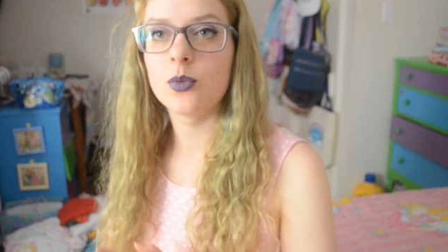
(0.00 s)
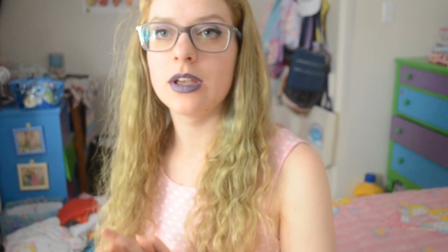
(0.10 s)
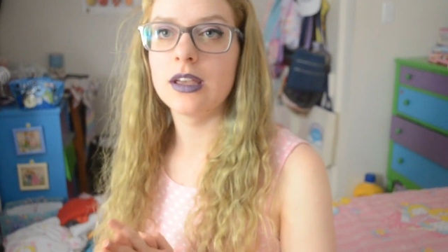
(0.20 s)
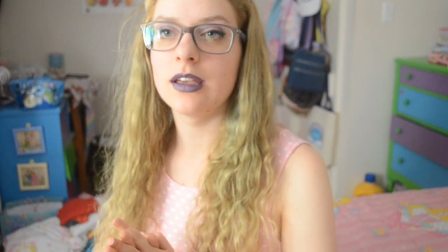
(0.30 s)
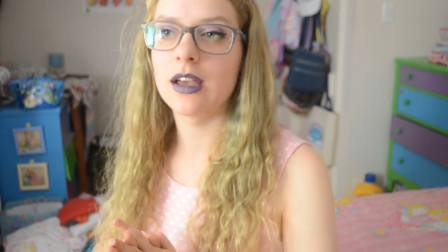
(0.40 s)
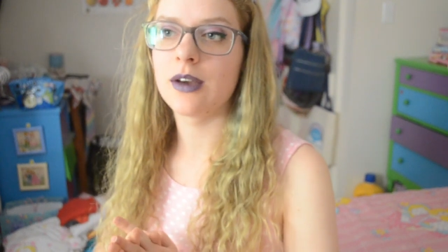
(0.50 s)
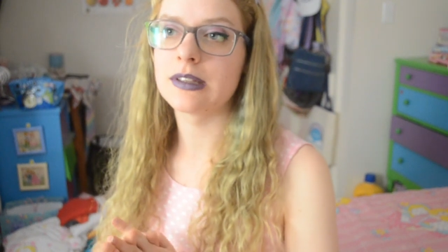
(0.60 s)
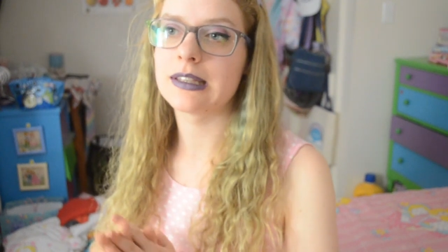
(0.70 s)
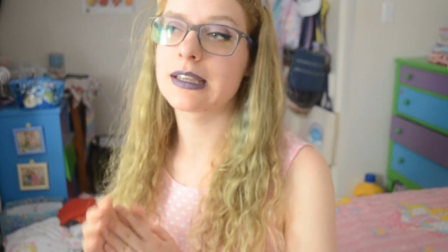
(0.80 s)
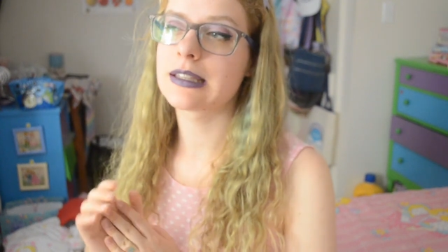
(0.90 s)
I
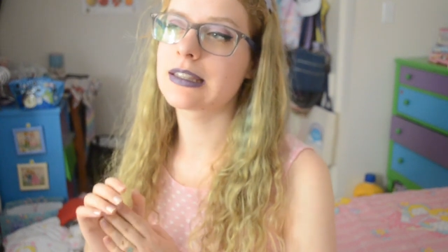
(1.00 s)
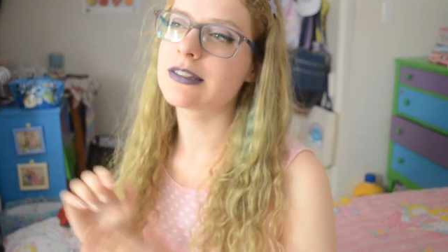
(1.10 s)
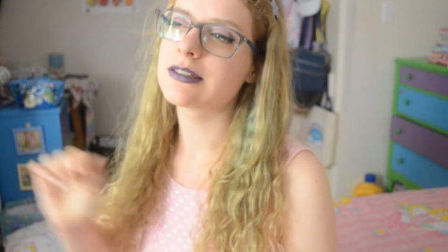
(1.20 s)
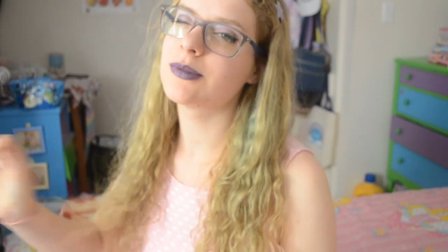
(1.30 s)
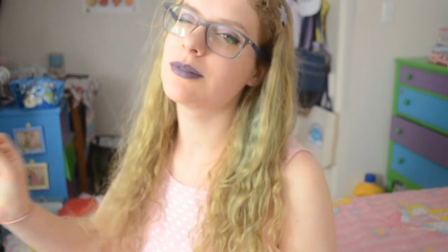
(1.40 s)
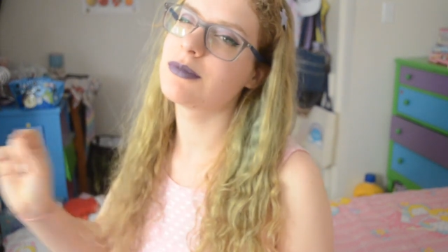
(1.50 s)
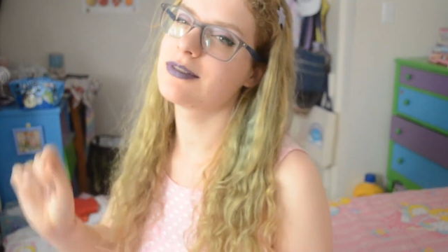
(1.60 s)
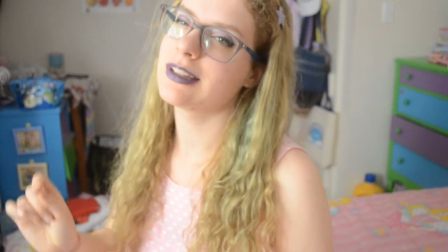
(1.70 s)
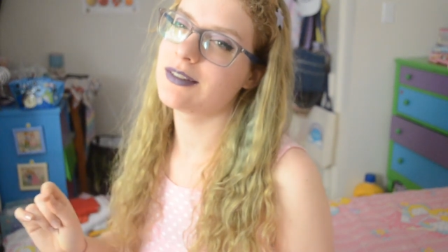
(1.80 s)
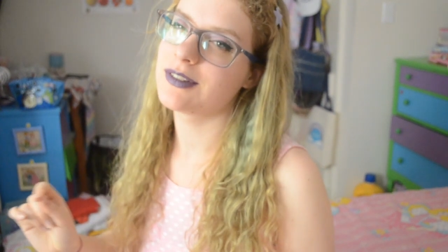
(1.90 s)
was like, there's one more
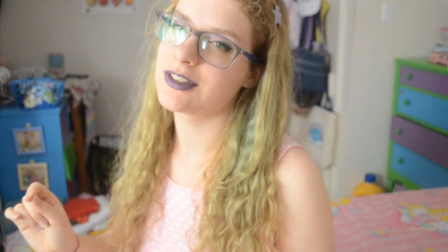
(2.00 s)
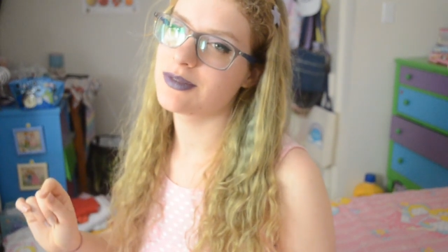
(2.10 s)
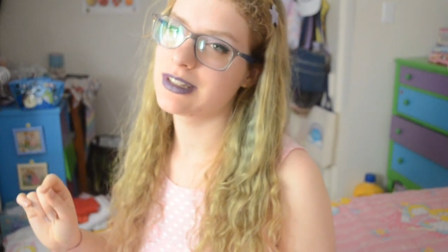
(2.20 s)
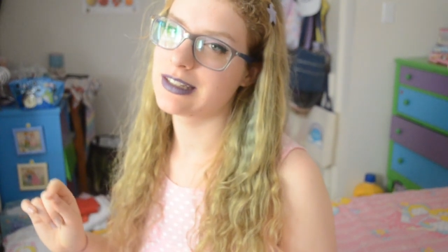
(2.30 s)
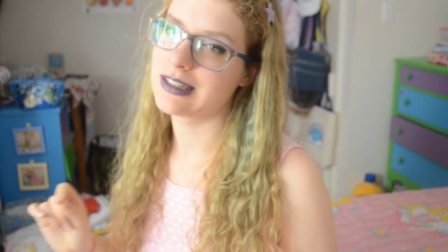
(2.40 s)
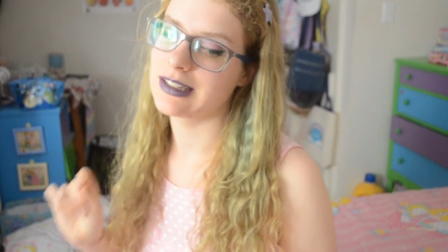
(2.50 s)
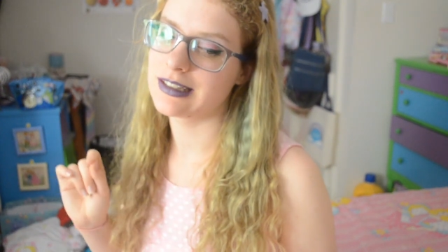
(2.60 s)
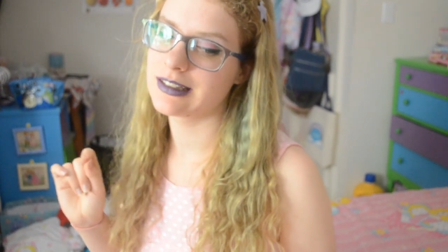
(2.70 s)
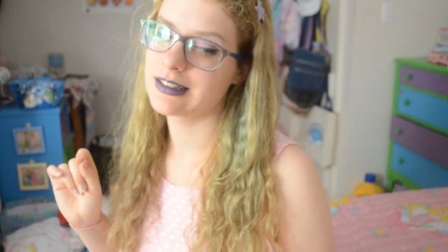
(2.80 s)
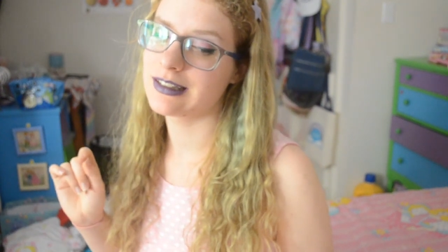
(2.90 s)
Valley Village we didn't
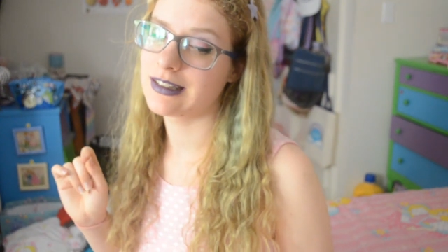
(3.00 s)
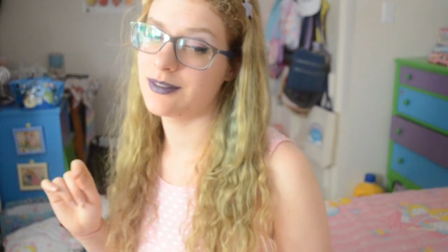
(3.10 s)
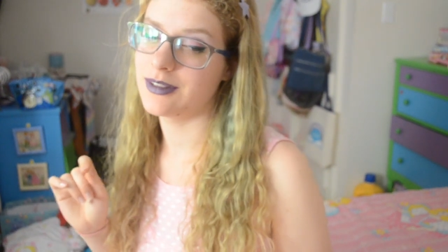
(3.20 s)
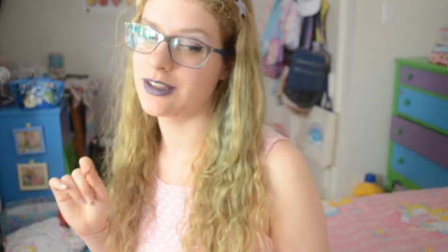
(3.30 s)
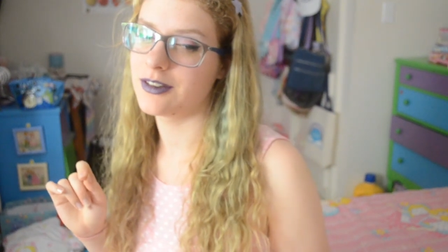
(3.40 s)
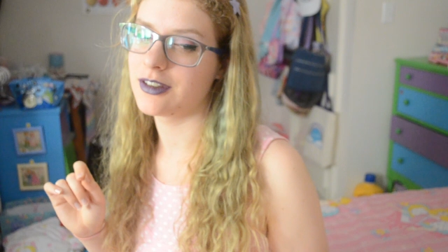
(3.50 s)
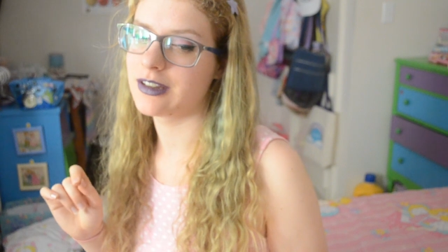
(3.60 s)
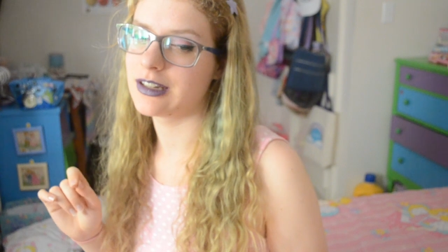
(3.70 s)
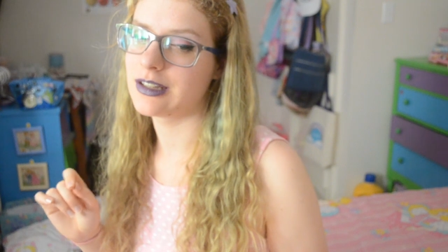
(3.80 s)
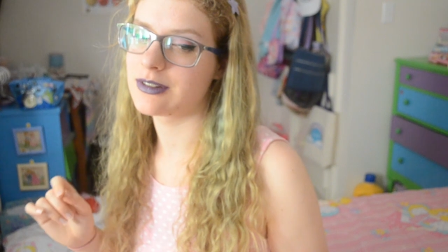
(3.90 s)
hit. Can we go
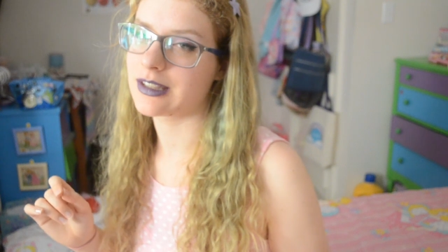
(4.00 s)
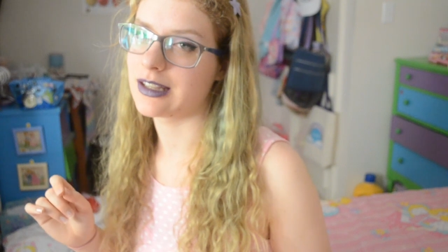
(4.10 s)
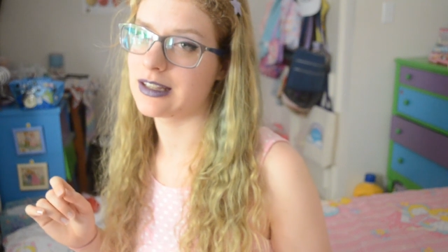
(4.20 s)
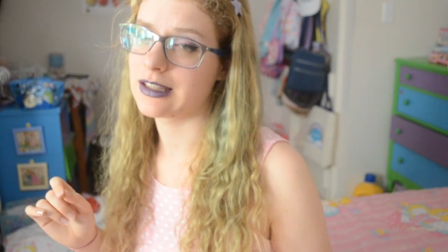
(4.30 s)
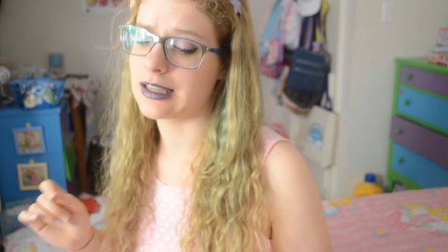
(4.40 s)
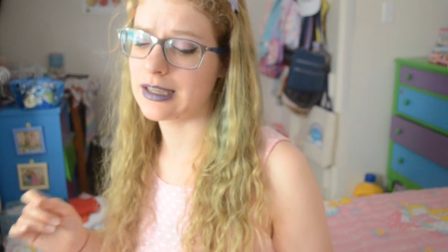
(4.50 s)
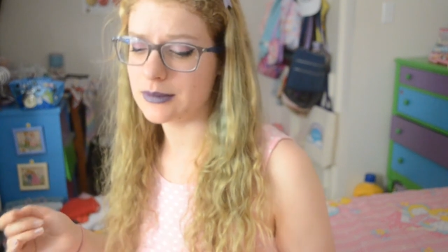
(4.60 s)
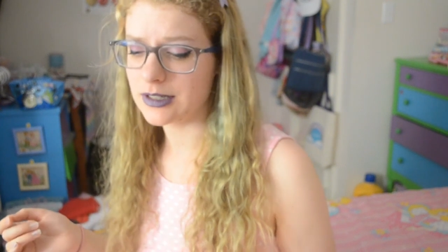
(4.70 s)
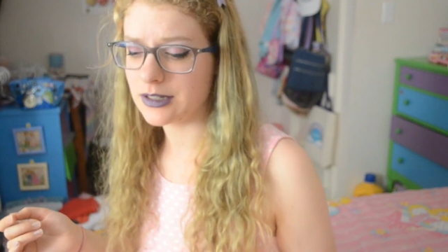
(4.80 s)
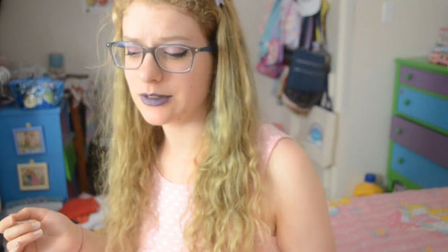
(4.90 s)
there? And he was kind of like, I
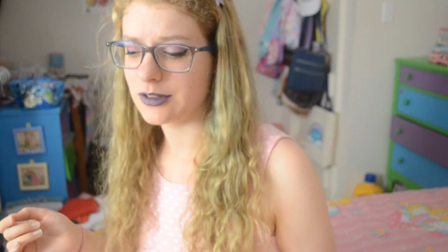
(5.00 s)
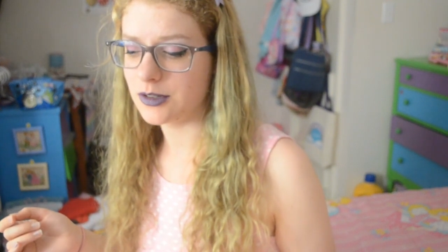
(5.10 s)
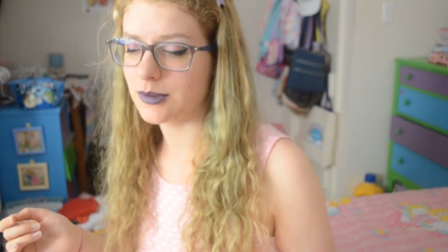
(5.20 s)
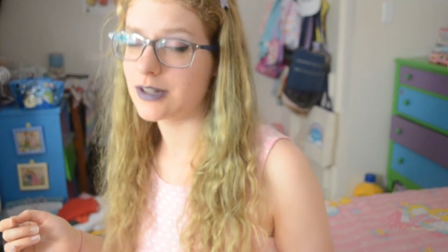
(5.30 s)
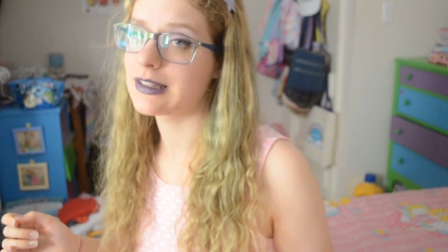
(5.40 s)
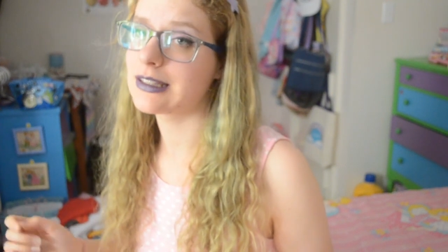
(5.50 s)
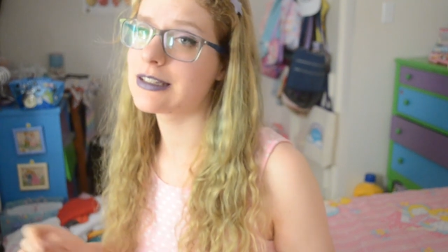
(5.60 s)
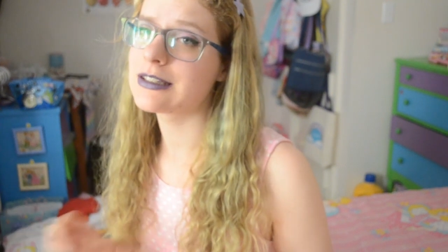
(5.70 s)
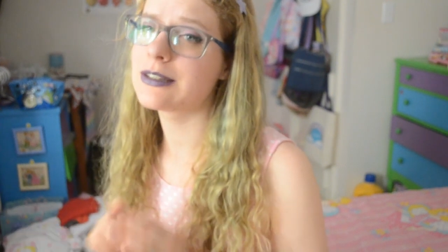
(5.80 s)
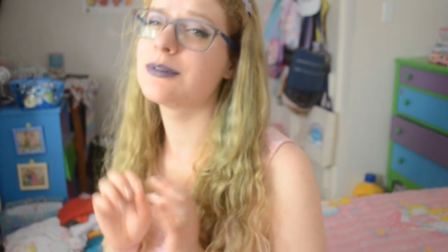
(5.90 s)
want to go home. And I was like,
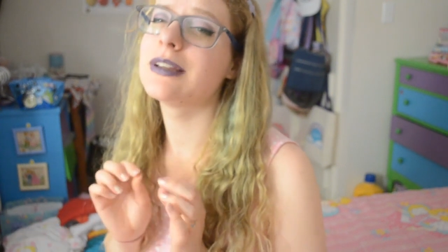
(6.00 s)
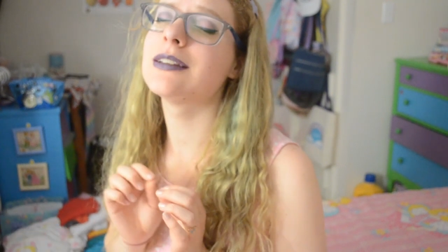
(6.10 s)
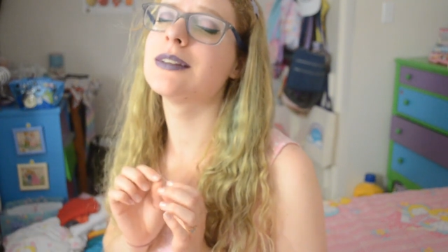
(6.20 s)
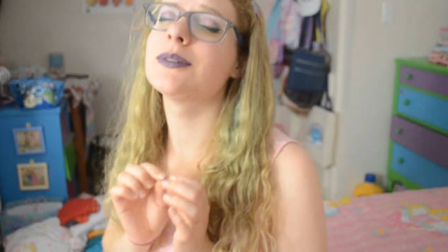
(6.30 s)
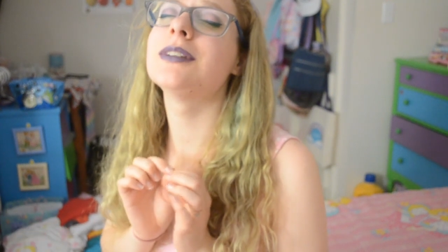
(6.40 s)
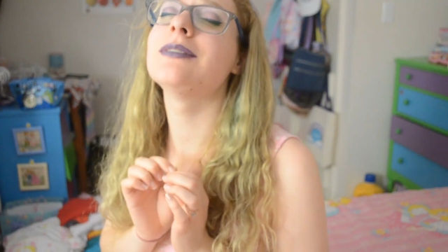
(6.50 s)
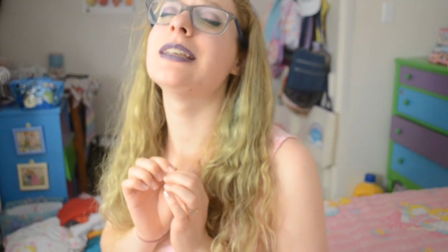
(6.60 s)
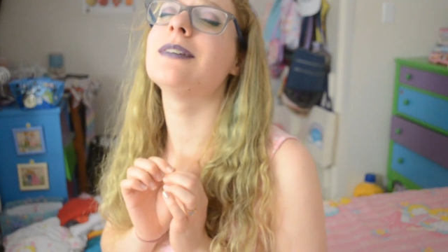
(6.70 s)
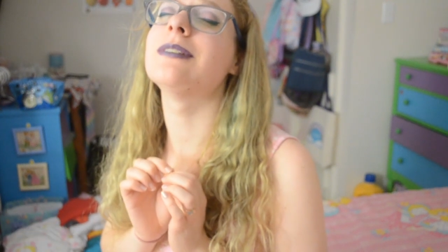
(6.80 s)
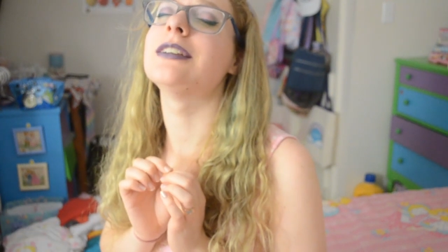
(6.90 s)
just one
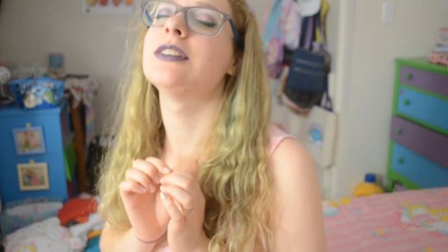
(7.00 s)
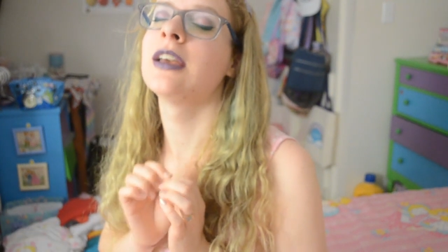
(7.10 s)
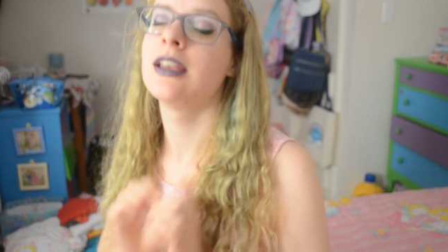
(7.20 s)
Valley Village.